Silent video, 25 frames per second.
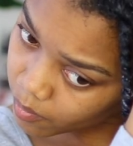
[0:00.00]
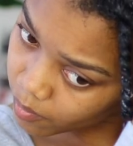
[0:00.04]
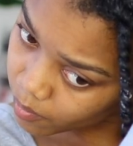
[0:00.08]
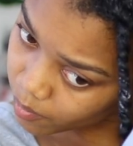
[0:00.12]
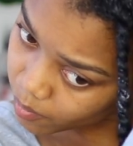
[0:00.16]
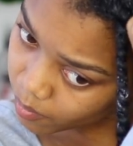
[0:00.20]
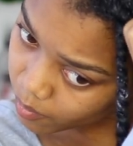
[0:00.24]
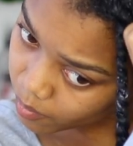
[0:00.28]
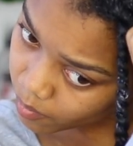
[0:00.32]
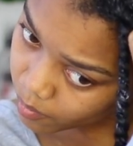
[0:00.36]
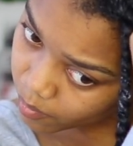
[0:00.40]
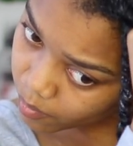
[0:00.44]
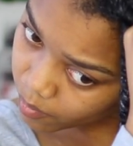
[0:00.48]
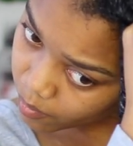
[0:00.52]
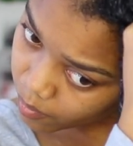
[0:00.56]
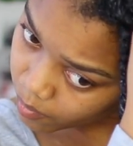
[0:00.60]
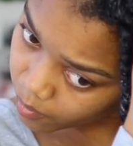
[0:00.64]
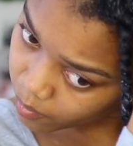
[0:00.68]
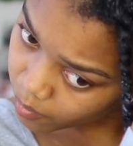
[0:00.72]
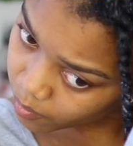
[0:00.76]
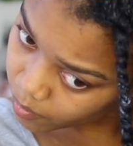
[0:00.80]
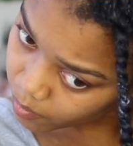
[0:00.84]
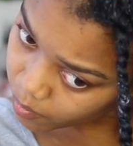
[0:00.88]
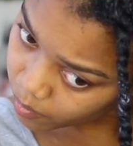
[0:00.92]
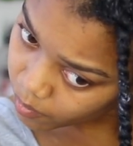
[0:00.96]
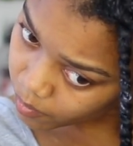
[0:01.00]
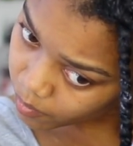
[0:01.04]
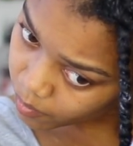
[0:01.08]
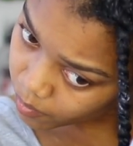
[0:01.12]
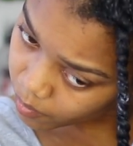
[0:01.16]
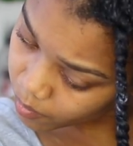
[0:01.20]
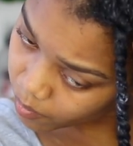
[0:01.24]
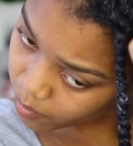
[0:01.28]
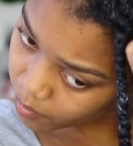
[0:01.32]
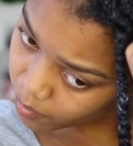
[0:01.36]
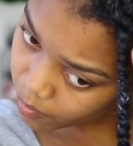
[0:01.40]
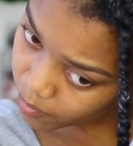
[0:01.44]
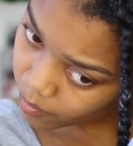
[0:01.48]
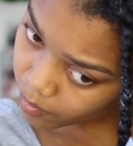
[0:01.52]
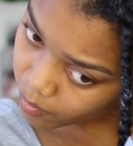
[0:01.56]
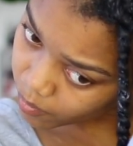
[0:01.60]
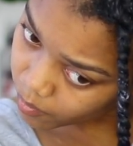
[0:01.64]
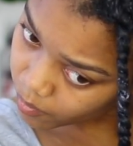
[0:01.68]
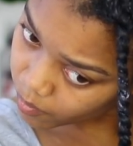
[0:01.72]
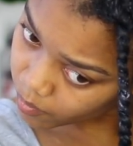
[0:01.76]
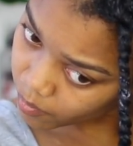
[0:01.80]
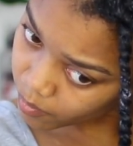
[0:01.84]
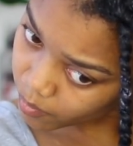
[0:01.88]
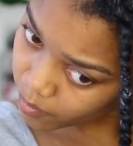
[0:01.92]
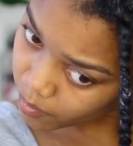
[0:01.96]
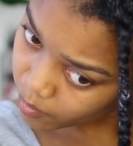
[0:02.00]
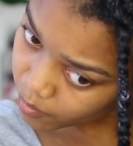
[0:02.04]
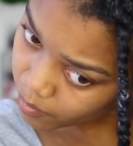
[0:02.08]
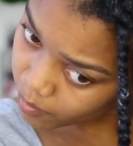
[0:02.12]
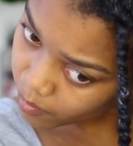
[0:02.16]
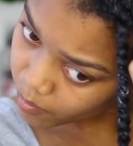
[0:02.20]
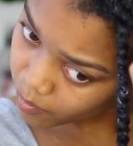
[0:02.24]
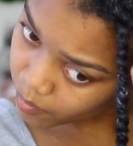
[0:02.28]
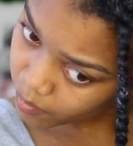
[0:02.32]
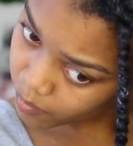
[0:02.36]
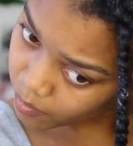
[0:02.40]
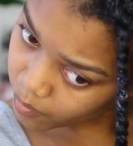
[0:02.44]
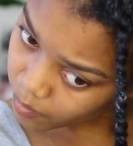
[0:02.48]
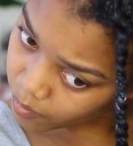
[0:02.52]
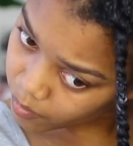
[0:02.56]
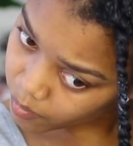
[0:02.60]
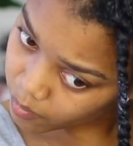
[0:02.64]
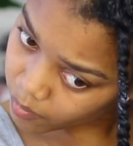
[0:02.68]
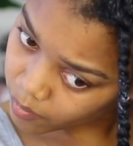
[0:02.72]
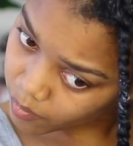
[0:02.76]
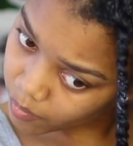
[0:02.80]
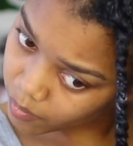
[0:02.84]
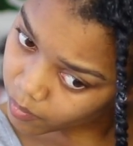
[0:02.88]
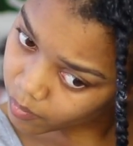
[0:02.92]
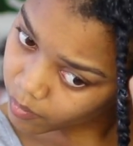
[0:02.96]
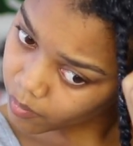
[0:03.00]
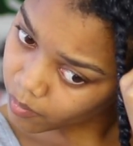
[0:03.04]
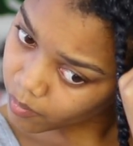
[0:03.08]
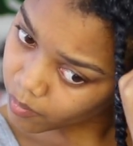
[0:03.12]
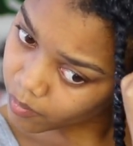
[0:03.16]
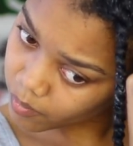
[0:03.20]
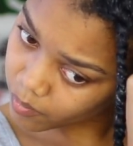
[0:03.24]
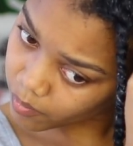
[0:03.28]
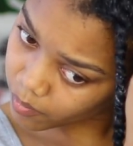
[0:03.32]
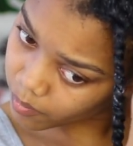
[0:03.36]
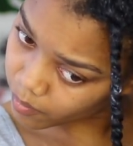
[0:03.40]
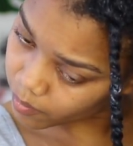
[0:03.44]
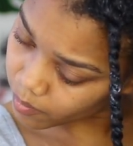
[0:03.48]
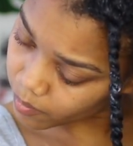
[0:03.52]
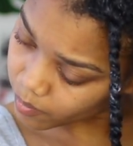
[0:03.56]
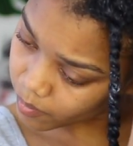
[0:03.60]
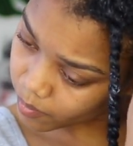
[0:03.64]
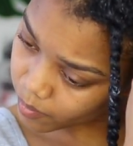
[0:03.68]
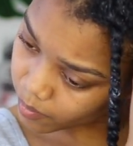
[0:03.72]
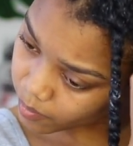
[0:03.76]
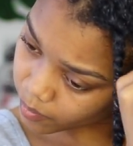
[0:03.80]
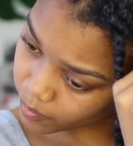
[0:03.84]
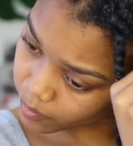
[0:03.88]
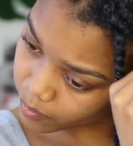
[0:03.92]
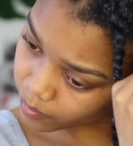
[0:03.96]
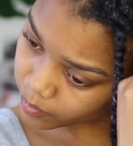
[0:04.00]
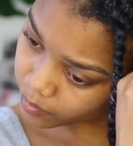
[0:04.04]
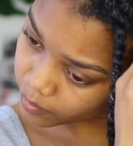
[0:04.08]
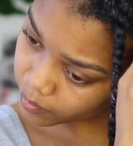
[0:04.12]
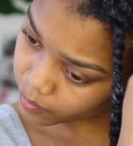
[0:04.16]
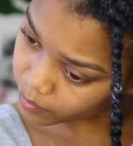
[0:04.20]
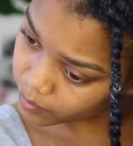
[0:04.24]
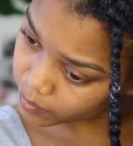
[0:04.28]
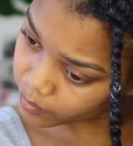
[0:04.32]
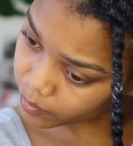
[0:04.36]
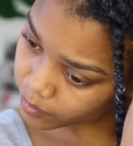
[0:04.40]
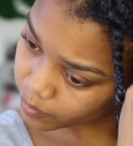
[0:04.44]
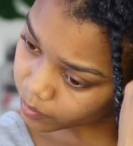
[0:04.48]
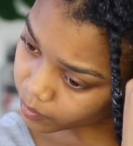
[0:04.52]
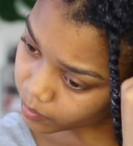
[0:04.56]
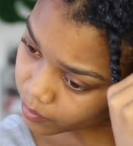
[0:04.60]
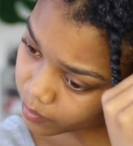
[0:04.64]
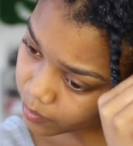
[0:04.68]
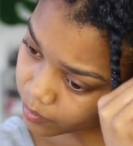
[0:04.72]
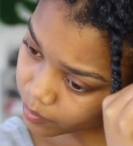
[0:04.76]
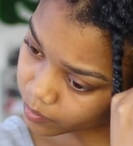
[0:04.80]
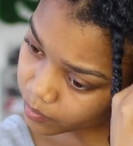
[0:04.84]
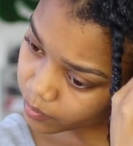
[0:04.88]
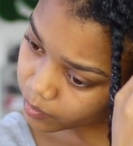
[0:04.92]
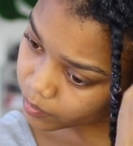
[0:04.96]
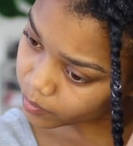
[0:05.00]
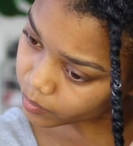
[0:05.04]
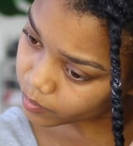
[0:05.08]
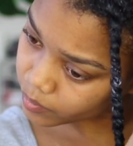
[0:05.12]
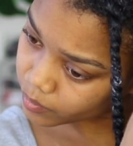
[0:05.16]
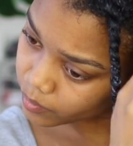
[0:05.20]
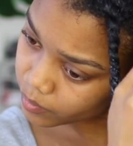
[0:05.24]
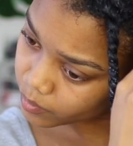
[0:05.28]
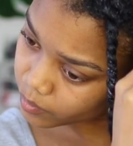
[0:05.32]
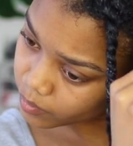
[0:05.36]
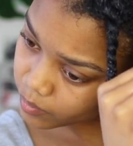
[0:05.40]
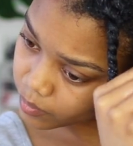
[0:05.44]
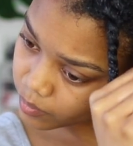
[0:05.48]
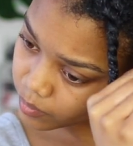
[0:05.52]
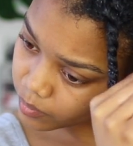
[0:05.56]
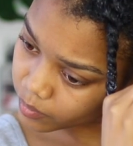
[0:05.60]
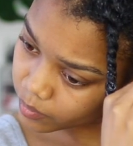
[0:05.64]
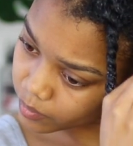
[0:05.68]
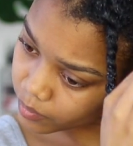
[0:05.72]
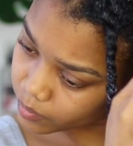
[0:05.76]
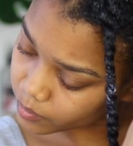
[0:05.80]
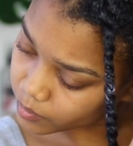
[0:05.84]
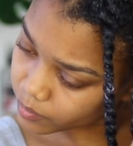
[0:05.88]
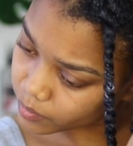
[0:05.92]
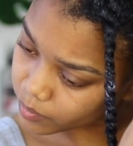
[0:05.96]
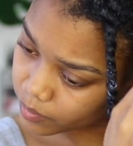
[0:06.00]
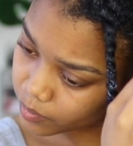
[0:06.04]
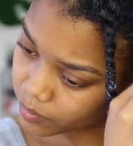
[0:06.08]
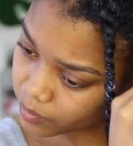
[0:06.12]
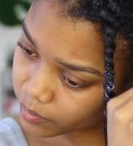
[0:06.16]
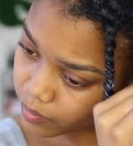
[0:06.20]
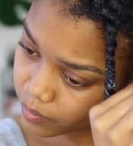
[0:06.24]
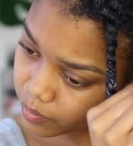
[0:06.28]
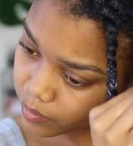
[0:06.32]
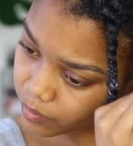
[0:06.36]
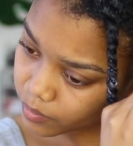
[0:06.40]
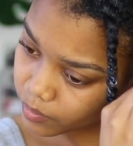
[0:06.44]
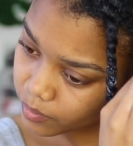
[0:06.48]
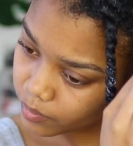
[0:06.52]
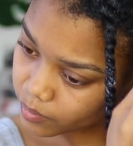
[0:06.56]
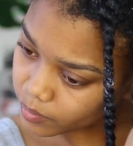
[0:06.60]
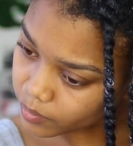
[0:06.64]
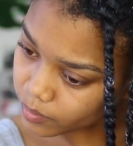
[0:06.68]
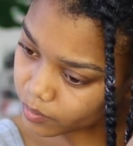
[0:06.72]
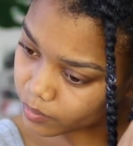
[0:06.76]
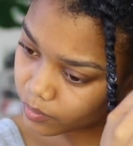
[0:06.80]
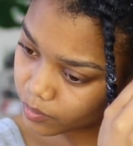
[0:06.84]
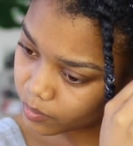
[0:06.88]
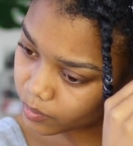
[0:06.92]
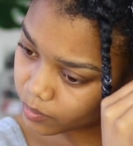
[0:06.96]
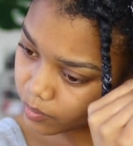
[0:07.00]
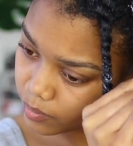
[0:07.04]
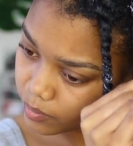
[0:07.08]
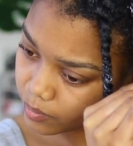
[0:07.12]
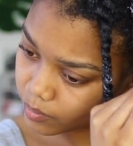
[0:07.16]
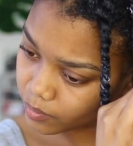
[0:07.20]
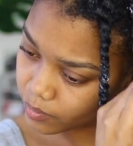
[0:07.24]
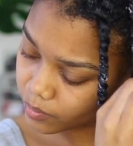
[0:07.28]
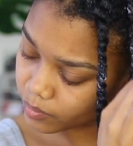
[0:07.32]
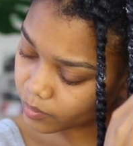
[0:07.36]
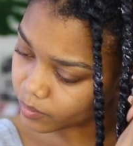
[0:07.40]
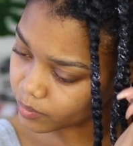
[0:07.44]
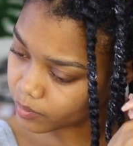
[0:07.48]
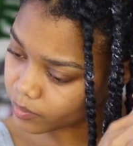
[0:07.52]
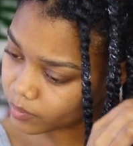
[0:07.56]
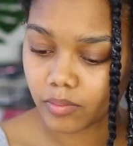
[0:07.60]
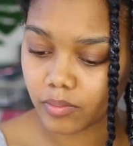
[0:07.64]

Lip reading: No one is speaking in this clip.